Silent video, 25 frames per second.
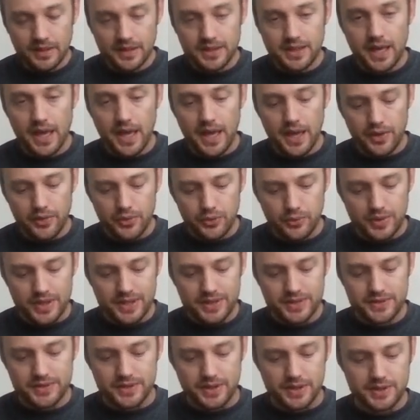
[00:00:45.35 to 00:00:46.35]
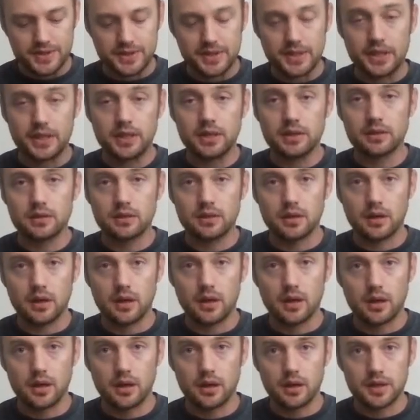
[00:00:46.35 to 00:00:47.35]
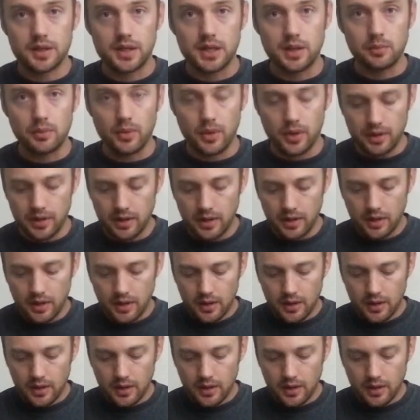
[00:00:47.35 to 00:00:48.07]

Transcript: K360 keyboard.